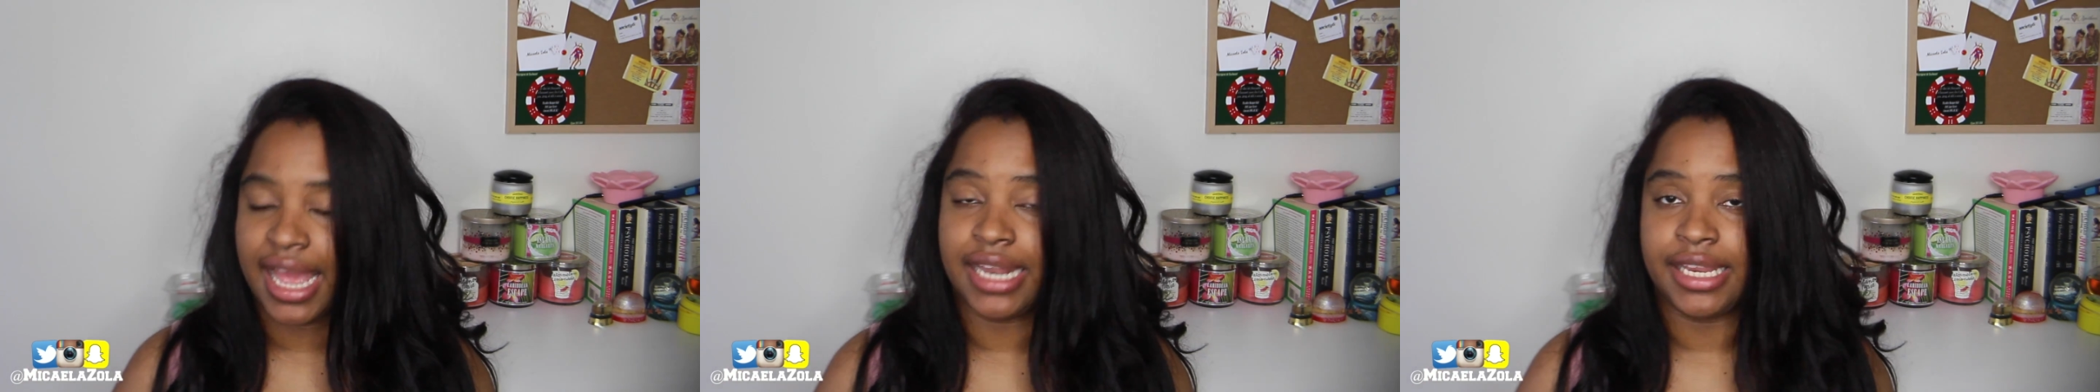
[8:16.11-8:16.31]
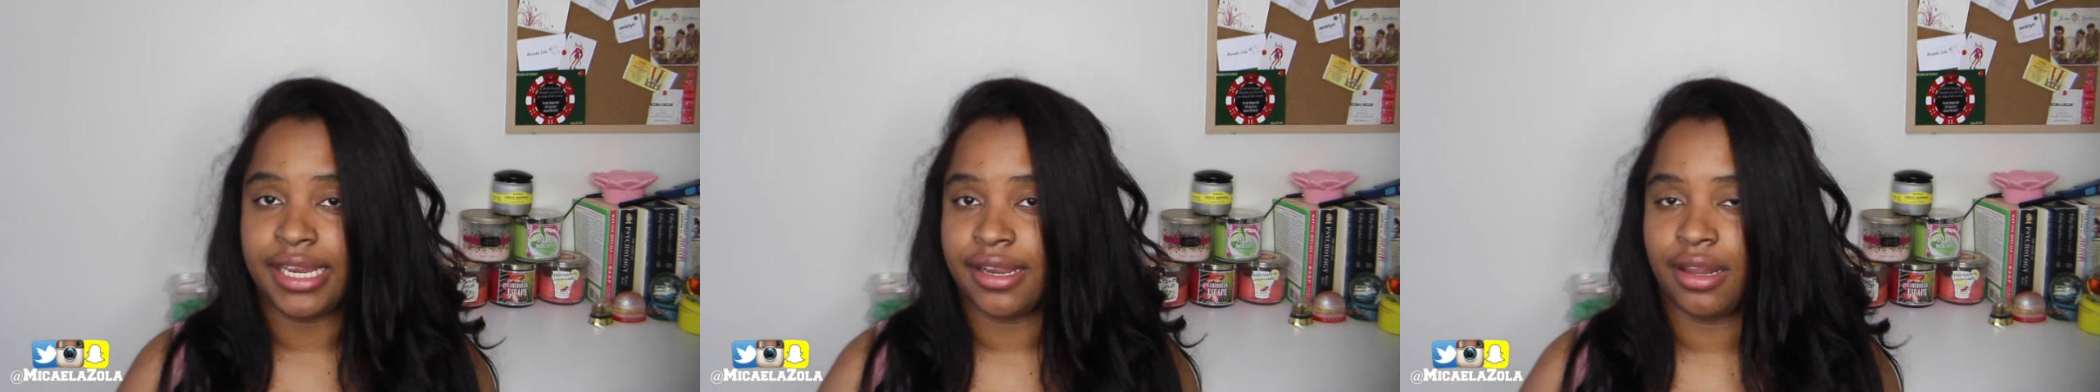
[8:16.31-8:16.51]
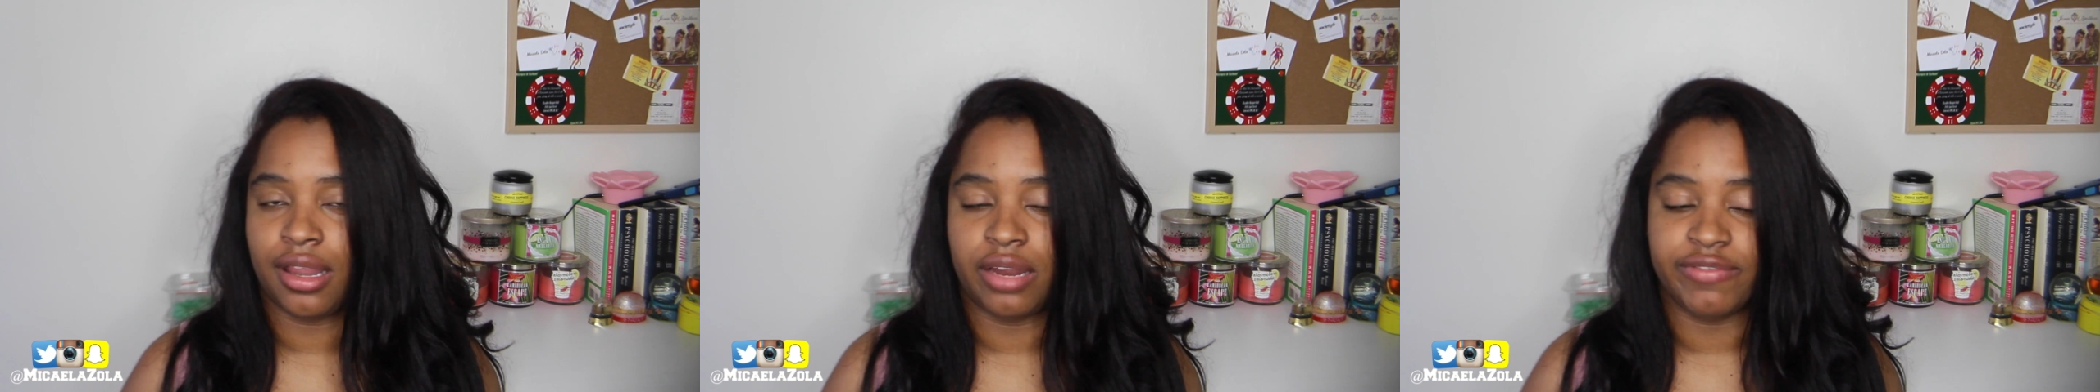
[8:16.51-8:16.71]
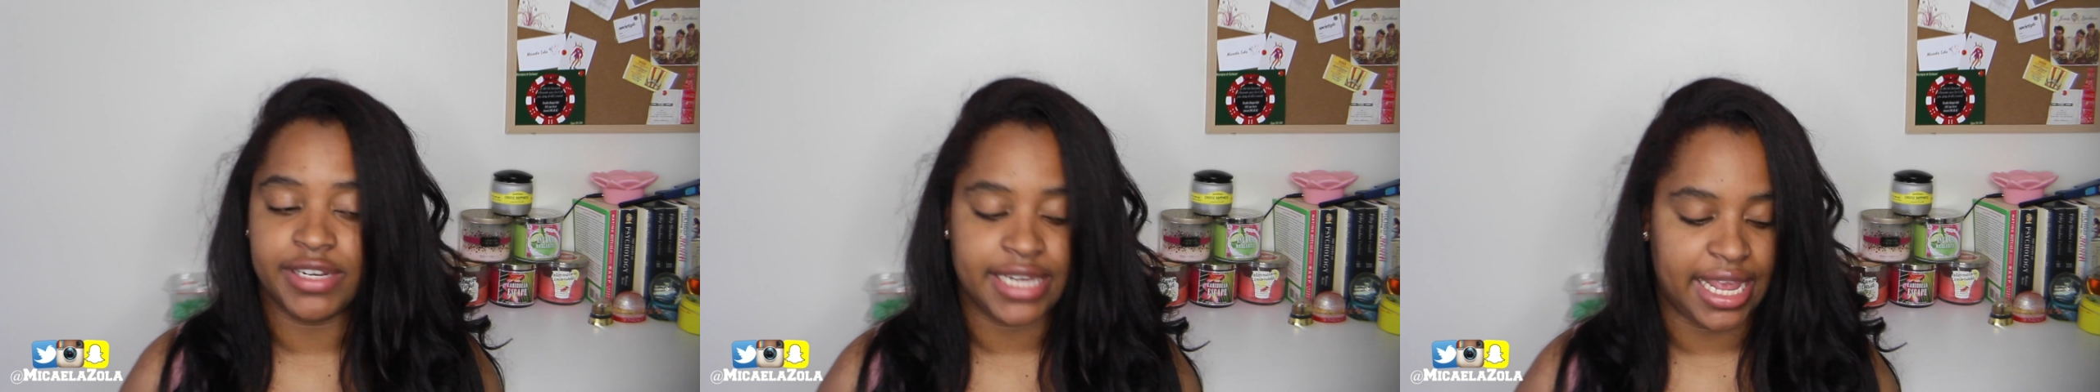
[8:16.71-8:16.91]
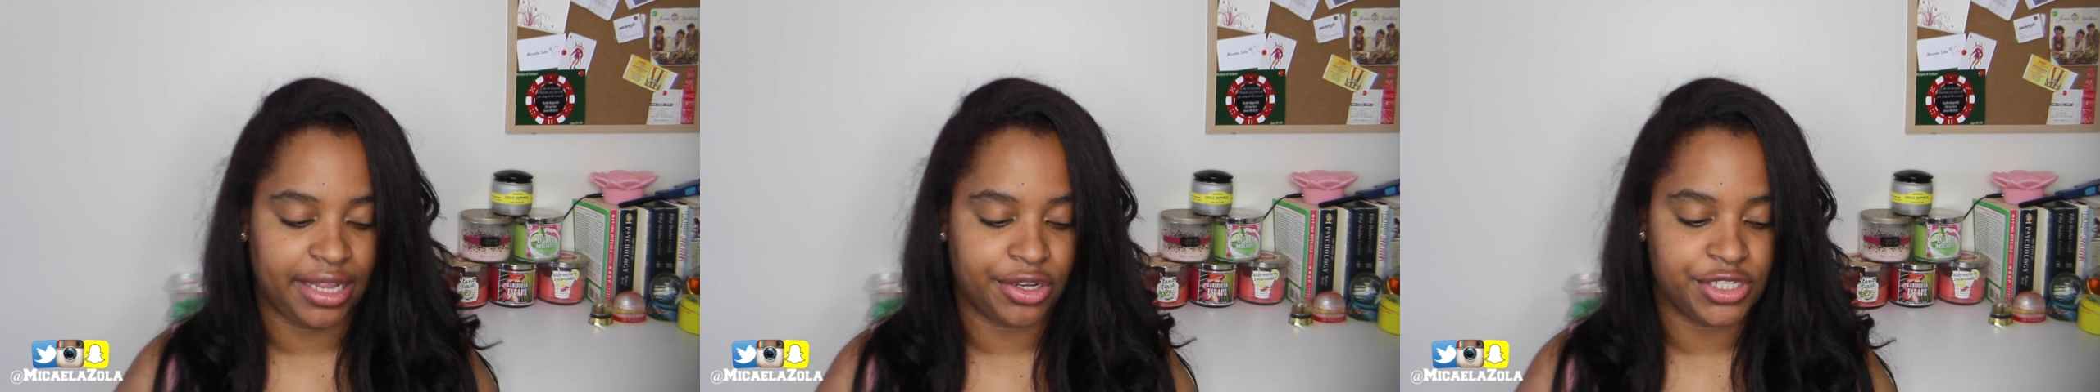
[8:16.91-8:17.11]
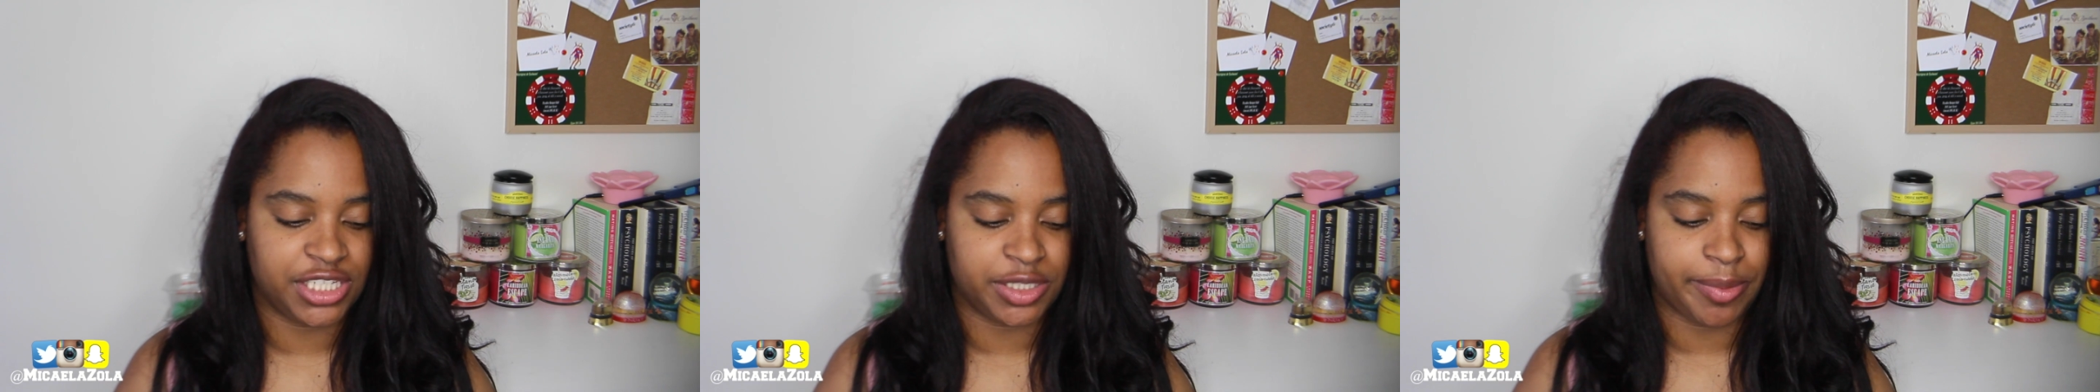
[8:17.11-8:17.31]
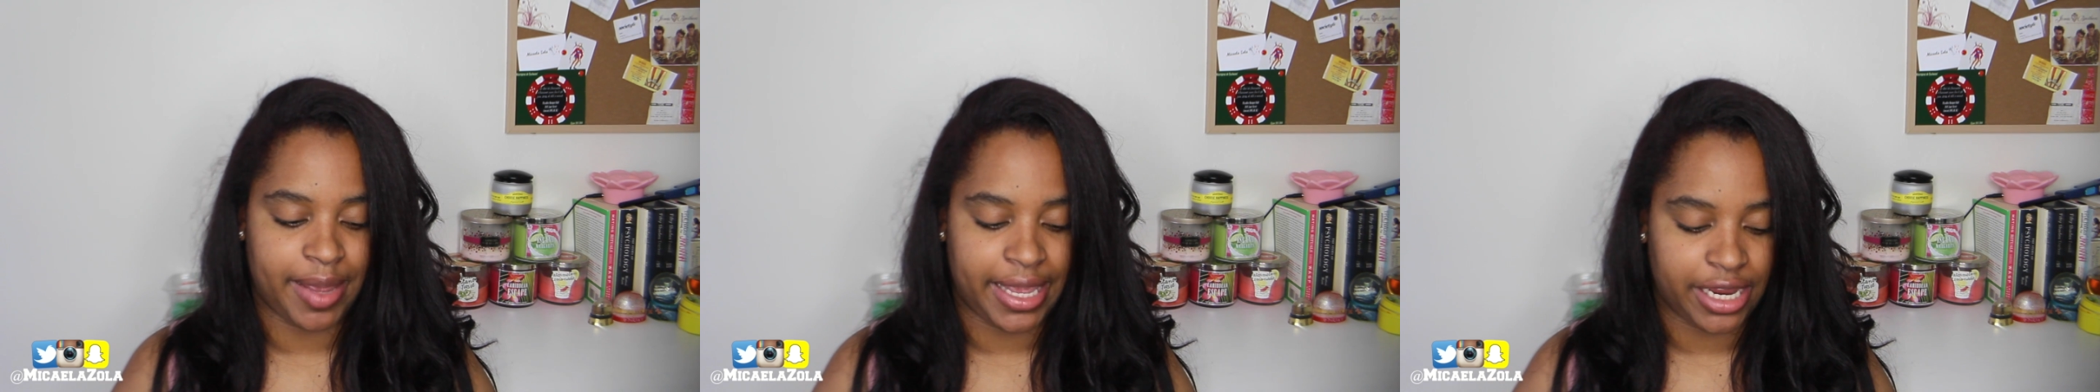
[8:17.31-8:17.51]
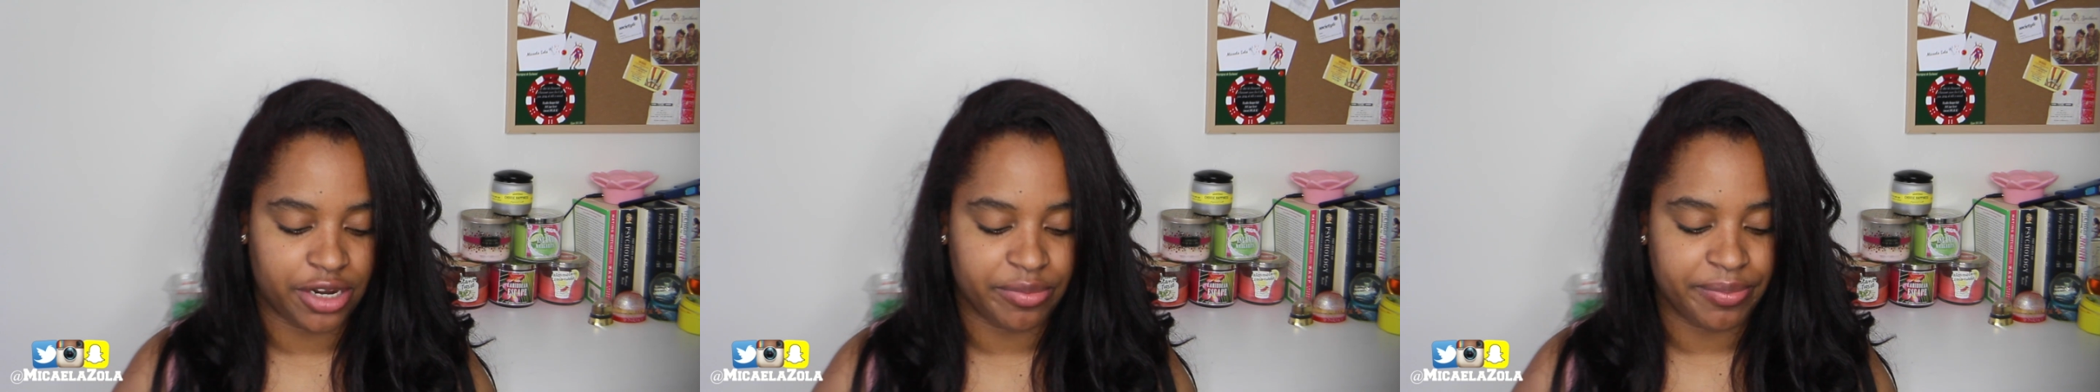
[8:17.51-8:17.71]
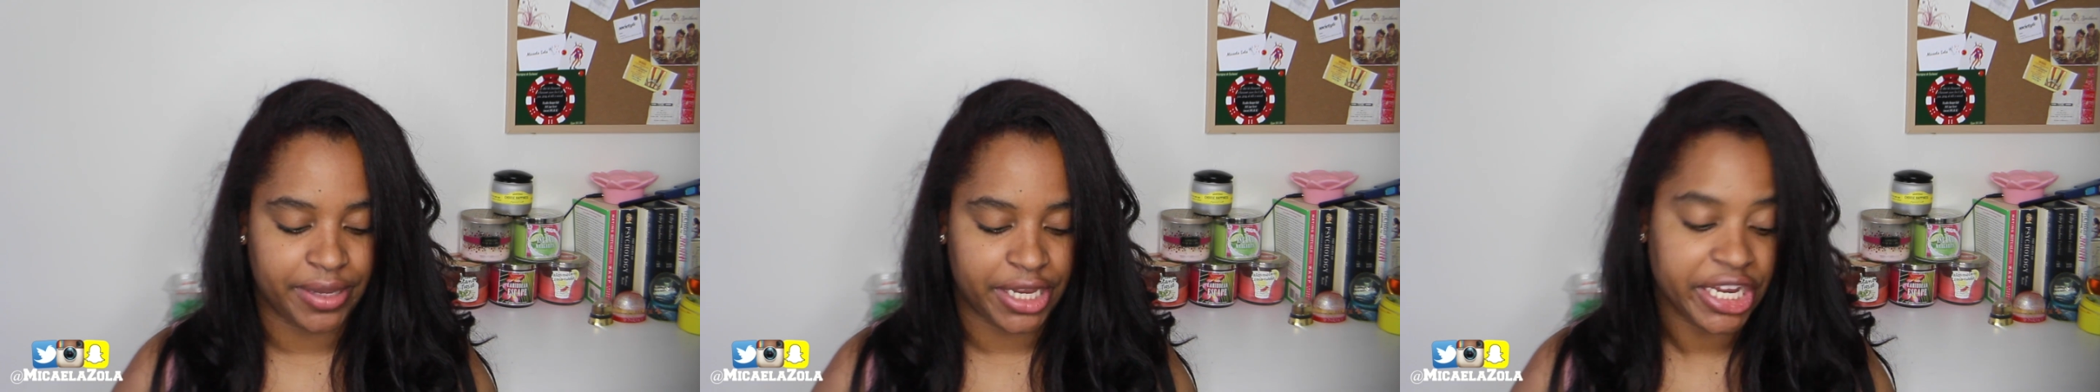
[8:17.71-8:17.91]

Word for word: I need a lot of detanglers because my hair be